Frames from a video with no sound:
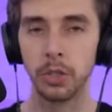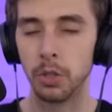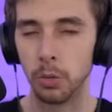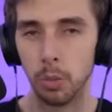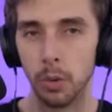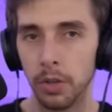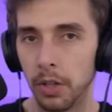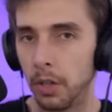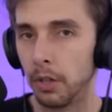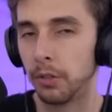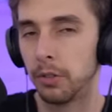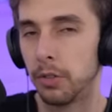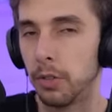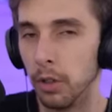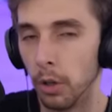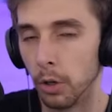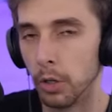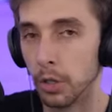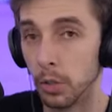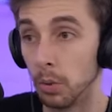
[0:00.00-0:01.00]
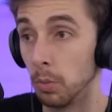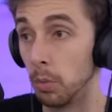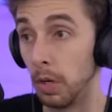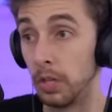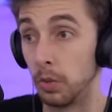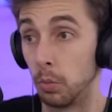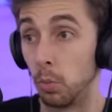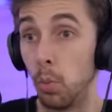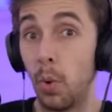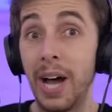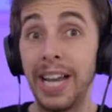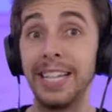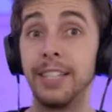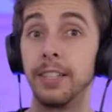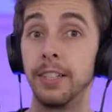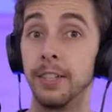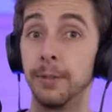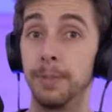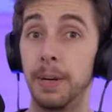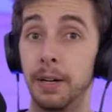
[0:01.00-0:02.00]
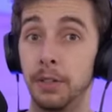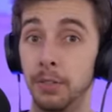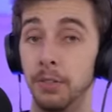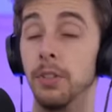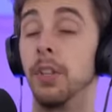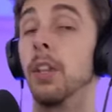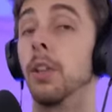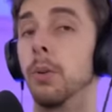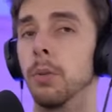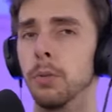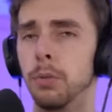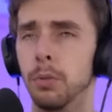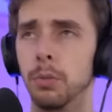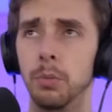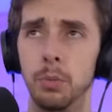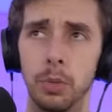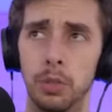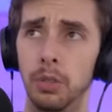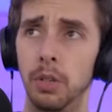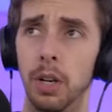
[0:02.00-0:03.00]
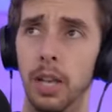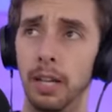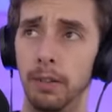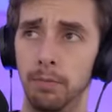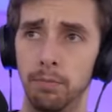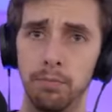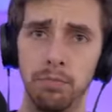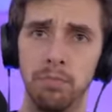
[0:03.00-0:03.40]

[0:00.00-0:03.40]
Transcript: It's the one that looks, it's white in comparison to the other ones, which are like